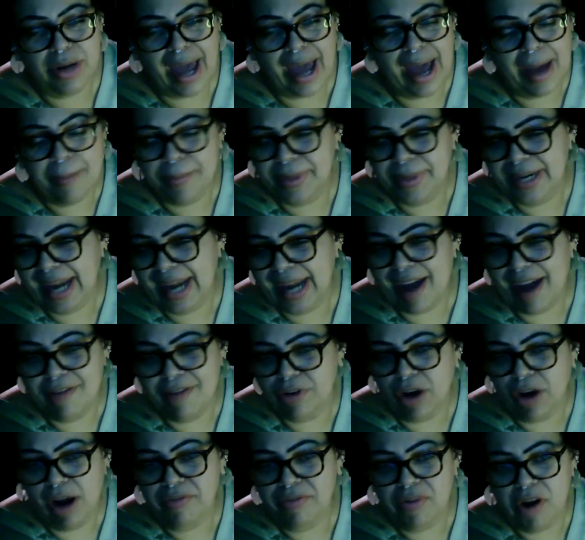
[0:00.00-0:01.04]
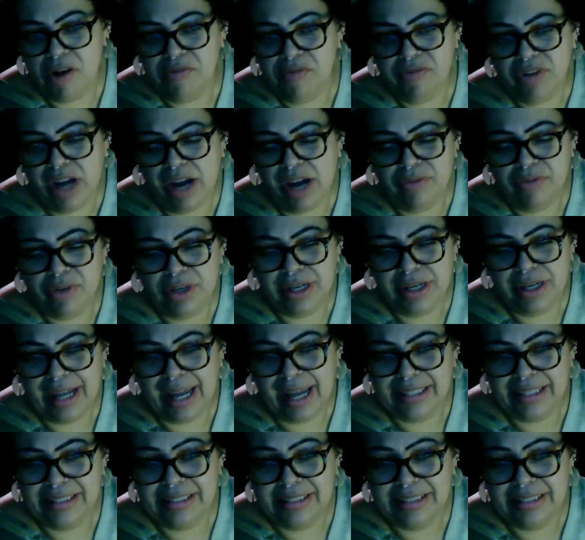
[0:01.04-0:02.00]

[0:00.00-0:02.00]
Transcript: happen ever again.